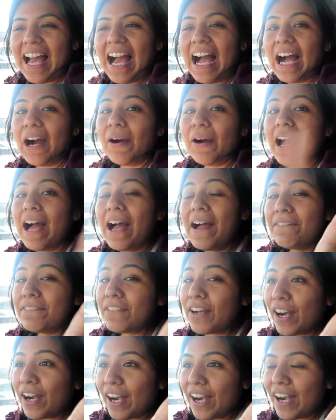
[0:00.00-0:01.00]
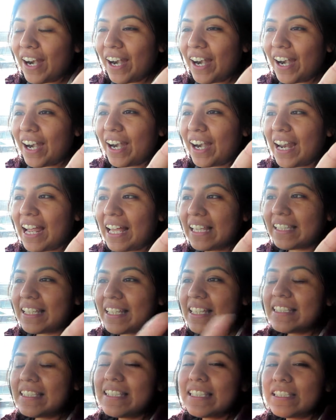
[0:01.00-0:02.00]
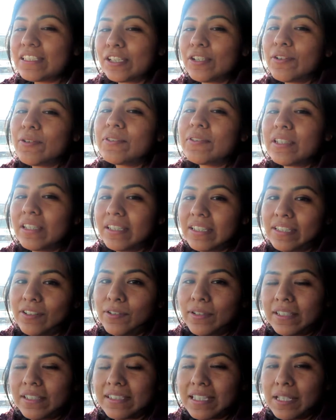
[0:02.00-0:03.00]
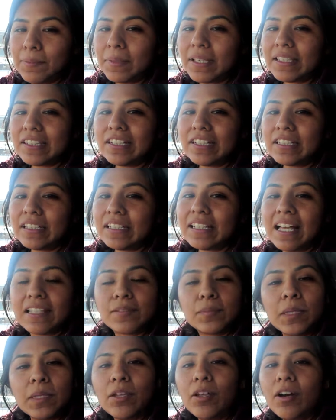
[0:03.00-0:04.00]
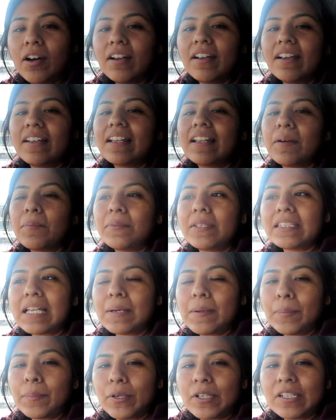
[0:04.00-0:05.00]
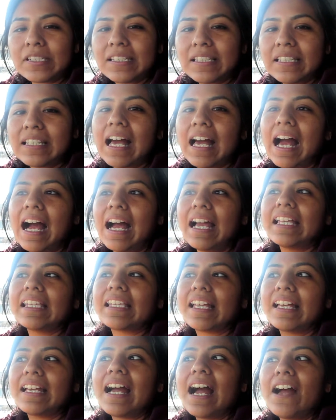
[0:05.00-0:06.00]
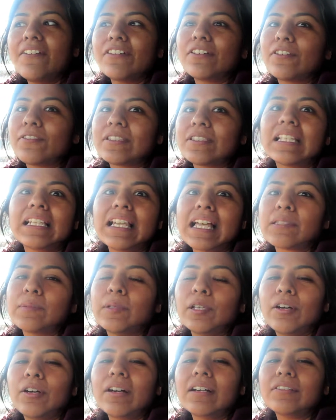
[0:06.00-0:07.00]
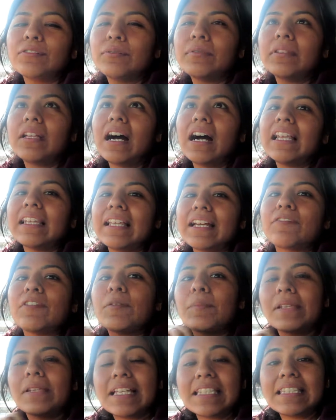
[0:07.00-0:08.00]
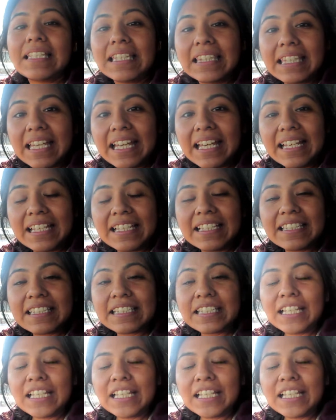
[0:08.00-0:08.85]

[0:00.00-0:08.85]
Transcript: However, at least these clothes don't seem like they're gonna last me long, and I'm the type of person that I like having clothes that last me long. I do not like replacing things.